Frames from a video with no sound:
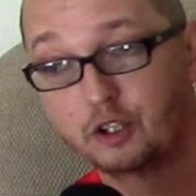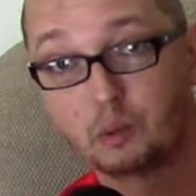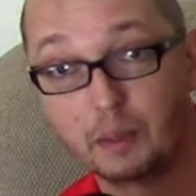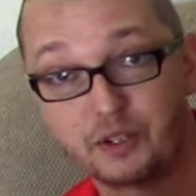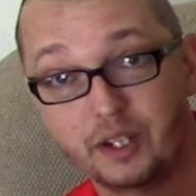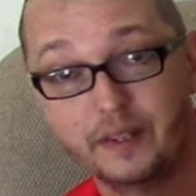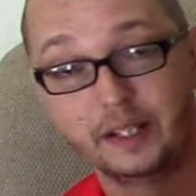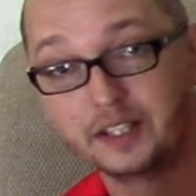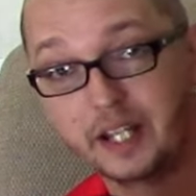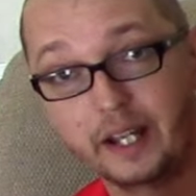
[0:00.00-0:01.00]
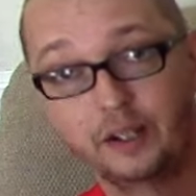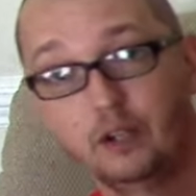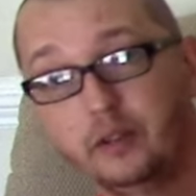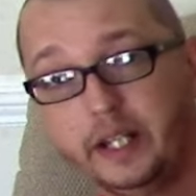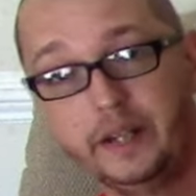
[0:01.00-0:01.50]
corruption that has taken
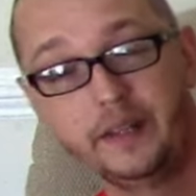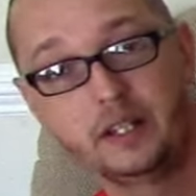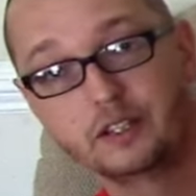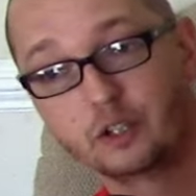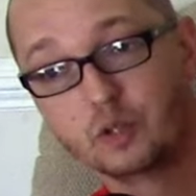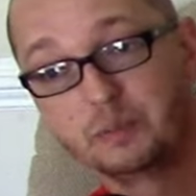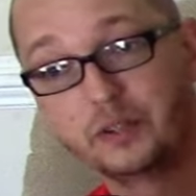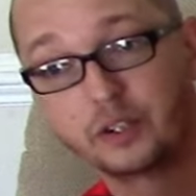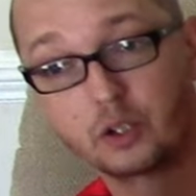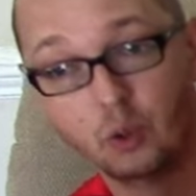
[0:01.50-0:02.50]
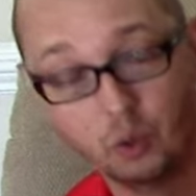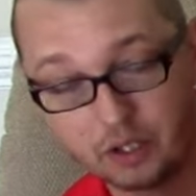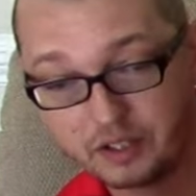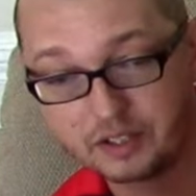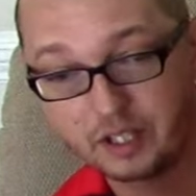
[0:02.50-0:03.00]
over Eden, that has corrupted the
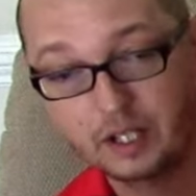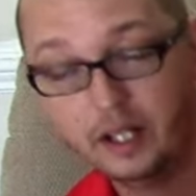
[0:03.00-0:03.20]
cores,